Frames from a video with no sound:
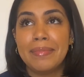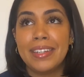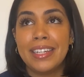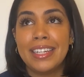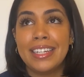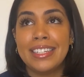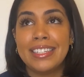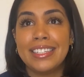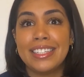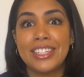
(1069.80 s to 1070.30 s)

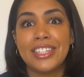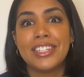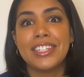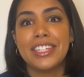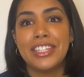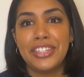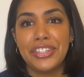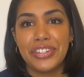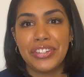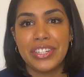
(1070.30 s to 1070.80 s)
it's just
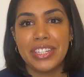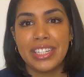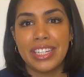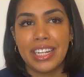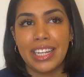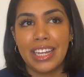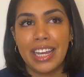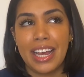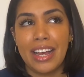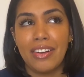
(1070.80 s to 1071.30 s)

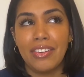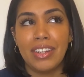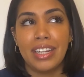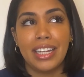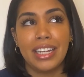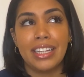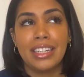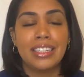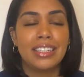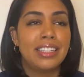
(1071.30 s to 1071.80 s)
interesting how
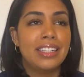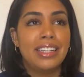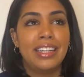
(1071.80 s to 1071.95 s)
like